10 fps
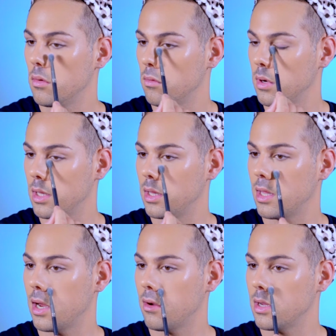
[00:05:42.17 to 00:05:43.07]
really the
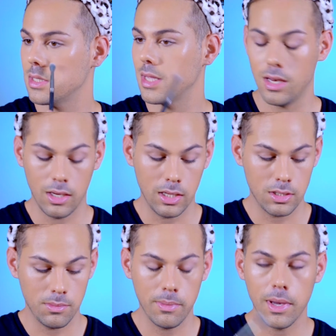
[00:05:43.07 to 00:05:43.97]
areas that need
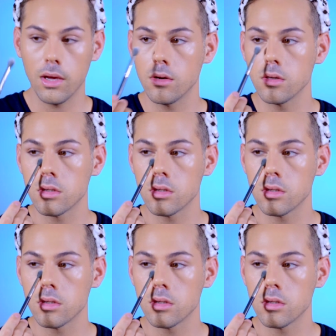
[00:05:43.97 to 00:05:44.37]
to be powdered.